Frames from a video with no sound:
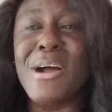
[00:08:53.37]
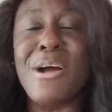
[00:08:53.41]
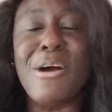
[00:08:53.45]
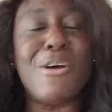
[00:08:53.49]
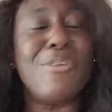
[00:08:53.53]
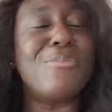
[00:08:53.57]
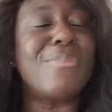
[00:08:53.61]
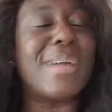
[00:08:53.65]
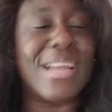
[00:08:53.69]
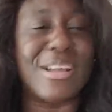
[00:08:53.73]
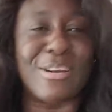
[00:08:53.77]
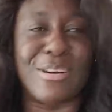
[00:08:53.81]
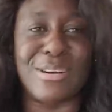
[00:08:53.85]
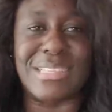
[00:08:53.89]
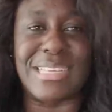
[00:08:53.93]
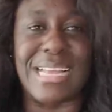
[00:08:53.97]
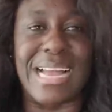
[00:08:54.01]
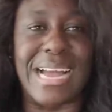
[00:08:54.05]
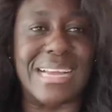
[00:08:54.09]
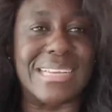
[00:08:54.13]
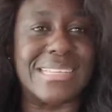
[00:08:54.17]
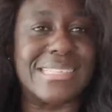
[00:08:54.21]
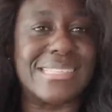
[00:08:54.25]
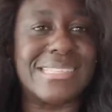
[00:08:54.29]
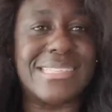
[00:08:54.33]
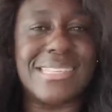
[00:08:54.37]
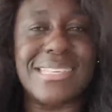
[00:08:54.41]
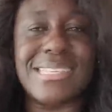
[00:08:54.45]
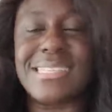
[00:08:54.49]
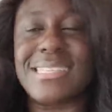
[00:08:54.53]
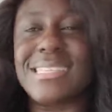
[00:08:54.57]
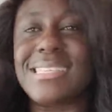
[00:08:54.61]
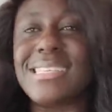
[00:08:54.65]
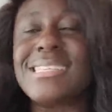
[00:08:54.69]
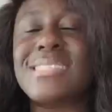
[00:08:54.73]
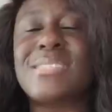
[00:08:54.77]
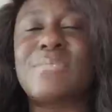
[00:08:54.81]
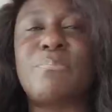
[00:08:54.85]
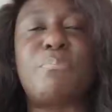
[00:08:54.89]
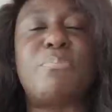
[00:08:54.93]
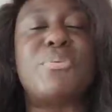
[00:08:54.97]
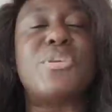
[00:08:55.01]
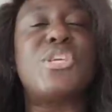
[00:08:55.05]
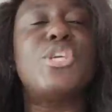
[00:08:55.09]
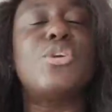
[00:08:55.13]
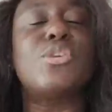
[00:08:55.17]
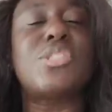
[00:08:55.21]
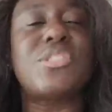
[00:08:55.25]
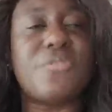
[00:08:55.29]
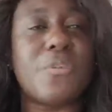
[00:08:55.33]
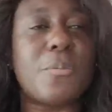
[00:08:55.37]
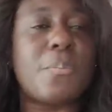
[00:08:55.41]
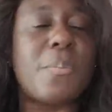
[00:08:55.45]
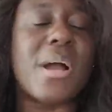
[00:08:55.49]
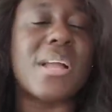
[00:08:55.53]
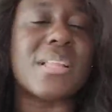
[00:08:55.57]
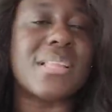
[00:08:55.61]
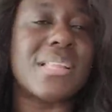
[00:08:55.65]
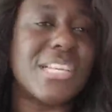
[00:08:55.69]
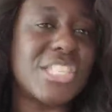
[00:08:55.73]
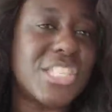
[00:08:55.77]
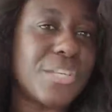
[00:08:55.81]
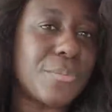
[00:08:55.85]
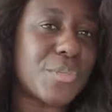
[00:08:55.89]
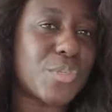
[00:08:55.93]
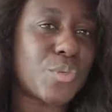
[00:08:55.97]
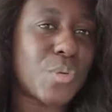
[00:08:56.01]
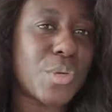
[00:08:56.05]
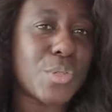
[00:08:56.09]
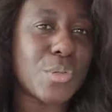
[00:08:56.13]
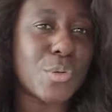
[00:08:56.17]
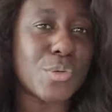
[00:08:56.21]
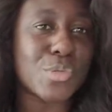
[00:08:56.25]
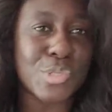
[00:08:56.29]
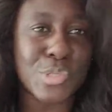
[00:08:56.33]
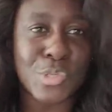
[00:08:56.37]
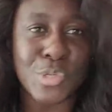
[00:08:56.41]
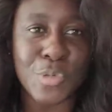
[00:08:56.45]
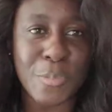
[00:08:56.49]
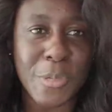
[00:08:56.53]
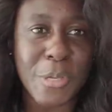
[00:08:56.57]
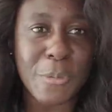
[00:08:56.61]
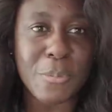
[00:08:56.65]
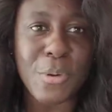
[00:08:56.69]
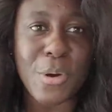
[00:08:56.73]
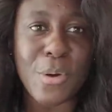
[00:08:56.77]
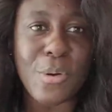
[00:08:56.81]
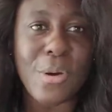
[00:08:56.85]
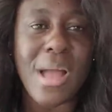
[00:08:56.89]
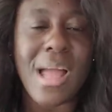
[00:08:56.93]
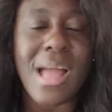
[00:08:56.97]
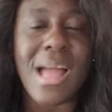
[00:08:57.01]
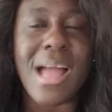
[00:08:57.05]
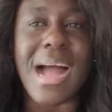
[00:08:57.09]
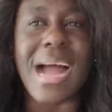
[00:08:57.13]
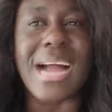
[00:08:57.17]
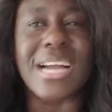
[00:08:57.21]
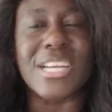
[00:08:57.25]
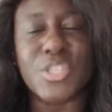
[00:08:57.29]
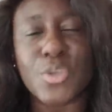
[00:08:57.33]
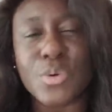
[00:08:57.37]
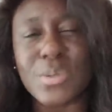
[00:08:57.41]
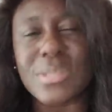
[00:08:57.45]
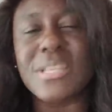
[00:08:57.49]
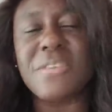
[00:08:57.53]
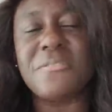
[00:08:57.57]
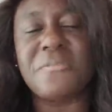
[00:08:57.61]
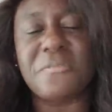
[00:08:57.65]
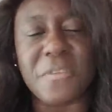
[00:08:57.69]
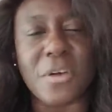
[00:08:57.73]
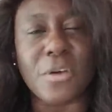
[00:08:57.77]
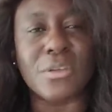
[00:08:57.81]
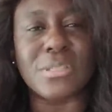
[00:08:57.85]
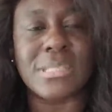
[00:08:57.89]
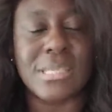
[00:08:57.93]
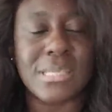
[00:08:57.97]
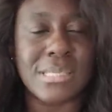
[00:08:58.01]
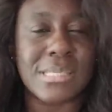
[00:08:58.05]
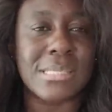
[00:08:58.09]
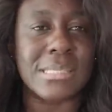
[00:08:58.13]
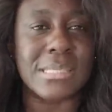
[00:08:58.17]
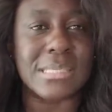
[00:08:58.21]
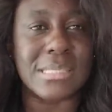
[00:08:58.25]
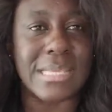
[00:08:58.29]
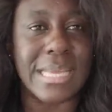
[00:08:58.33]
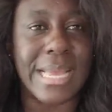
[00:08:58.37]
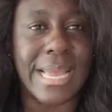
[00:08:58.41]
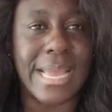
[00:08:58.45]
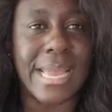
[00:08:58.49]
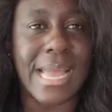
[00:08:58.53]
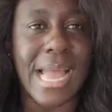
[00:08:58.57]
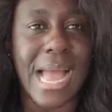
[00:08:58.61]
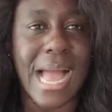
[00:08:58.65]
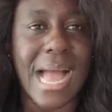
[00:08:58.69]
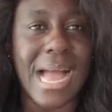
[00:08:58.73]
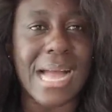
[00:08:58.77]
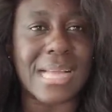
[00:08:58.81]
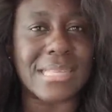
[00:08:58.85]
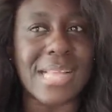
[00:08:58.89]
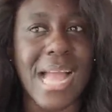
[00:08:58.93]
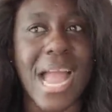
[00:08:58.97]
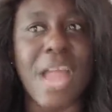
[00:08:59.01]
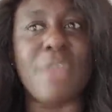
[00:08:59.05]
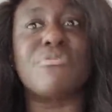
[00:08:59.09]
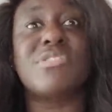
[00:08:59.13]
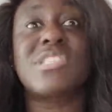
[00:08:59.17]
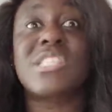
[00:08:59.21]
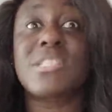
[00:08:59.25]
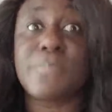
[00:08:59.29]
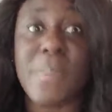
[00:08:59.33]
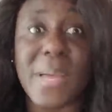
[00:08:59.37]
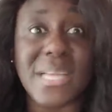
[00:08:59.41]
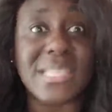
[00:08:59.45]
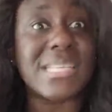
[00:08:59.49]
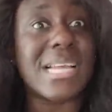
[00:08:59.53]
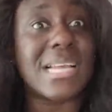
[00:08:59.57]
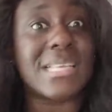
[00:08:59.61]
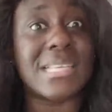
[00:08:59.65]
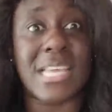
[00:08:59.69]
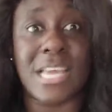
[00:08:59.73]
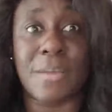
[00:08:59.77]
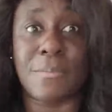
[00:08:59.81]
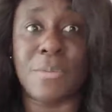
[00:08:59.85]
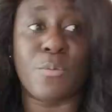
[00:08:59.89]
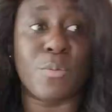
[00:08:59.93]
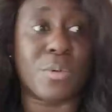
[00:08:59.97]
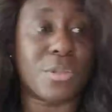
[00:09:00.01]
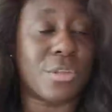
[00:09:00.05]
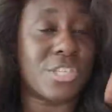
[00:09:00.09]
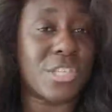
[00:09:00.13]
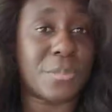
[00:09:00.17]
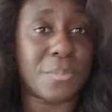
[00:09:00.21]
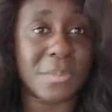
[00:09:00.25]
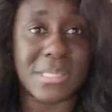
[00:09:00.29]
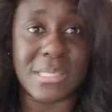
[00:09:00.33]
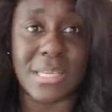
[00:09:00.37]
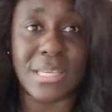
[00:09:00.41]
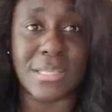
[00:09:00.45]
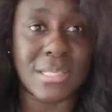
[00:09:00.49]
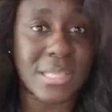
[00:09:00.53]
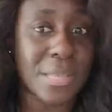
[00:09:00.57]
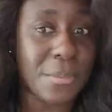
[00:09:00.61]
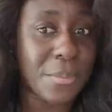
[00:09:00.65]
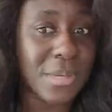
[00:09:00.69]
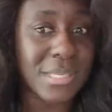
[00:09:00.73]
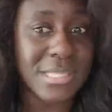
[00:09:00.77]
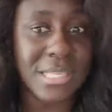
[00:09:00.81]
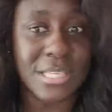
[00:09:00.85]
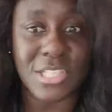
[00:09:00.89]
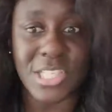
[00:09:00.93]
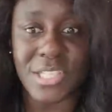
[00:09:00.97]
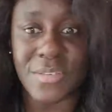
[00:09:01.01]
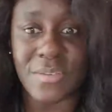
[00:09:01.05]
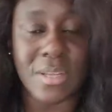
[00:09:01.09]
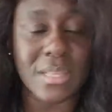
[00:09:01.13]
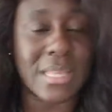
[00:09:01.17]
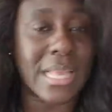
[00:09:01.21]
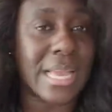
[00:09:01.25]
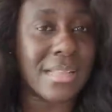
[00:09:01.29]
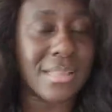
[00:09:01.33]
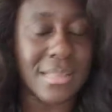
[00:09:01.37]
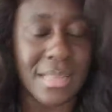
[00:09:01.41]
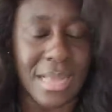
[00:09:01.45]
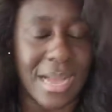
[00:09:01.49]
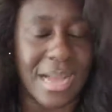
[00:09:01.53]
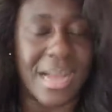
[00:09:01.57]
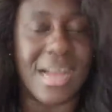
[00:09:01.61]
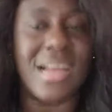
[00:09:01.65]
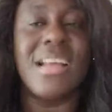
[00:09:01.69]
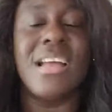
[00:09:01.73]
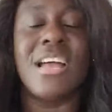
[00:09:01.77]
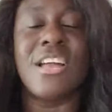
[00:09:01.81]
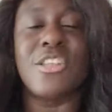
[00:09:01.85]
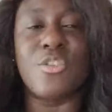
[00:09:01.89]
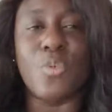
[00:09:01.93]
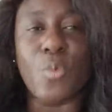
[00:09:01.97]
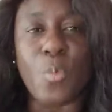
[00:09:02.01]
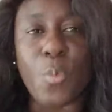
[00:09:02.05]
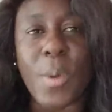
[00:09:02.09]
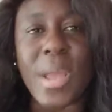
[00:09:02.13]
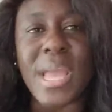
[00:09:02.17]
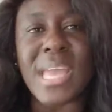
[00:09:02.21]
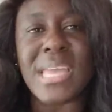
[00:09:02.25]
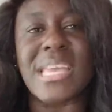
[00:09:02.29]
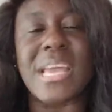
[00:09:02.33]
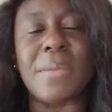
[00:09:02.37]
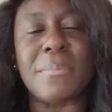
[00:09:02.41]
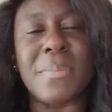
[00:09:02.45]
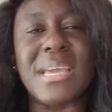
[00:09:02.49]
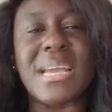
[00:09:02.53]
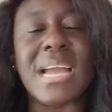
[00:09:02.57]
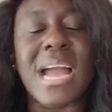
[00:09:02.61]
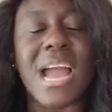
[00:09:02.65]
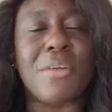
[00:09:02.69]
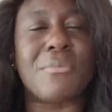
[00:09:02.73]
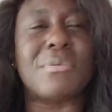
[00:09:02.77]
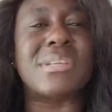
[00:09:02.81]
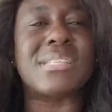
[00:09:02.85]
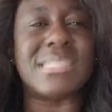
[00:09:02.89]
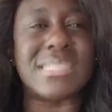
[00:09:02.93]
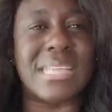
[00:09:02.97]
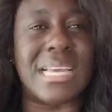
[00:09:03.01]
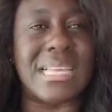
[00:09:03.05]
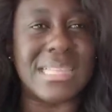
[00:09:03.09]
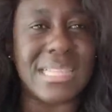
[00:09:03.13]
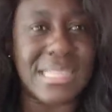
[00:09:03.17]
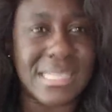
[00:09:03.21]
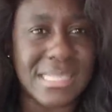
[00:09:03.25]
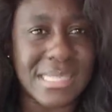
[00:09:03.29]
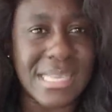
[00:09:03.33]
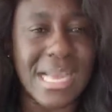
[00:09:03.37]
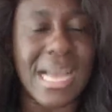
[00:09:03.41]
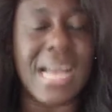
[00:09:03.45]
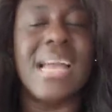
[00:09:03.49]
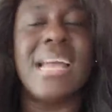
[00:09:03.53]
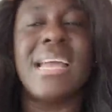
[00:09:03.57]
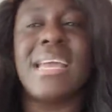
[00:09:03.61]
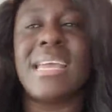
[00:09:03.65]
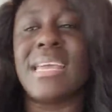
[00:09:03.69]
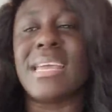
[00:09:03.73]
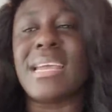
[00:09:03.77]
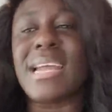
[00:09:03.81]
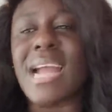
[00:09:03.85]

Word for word: Oh my God, guys, this, this beautiful partnership between those two people, I totally felt it today and I respected Yemi 100% today because I just felt like, nah, the way Yemi carries Nelisa, he